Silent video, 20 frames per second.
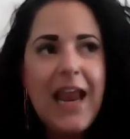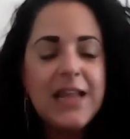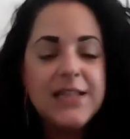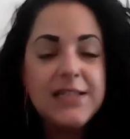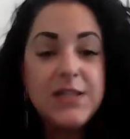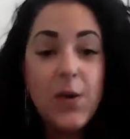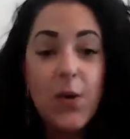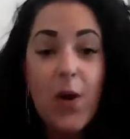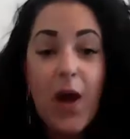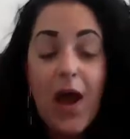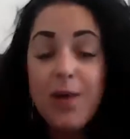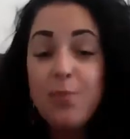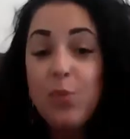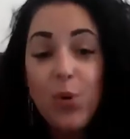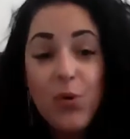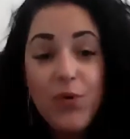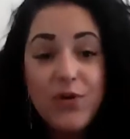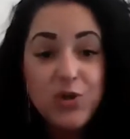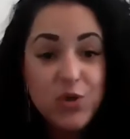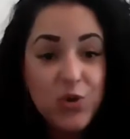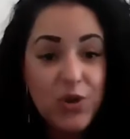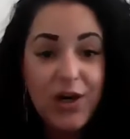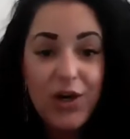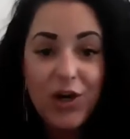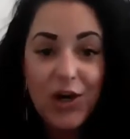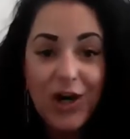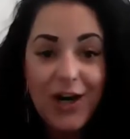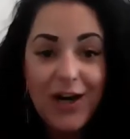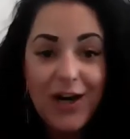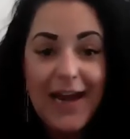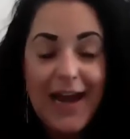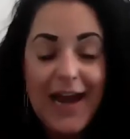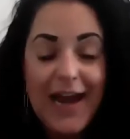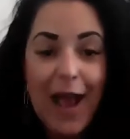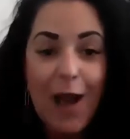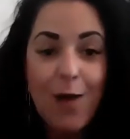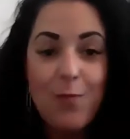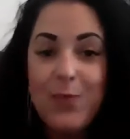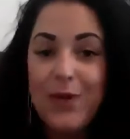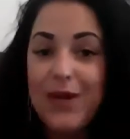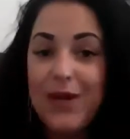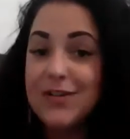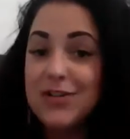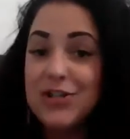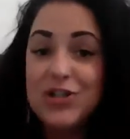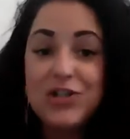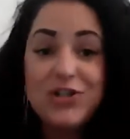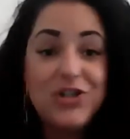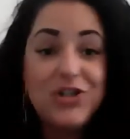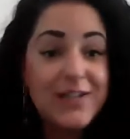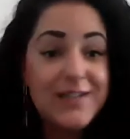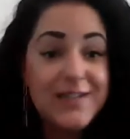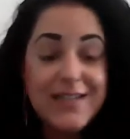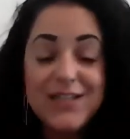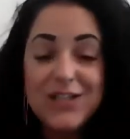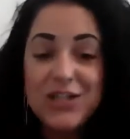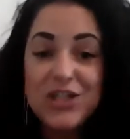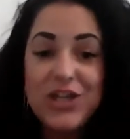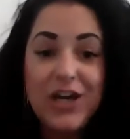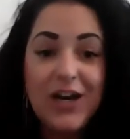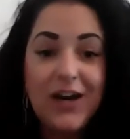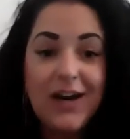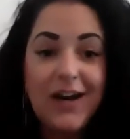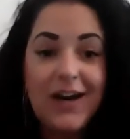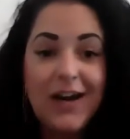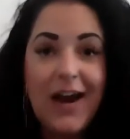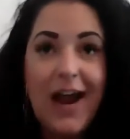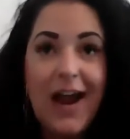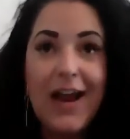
And so I pulled the trigger. It happened just this year.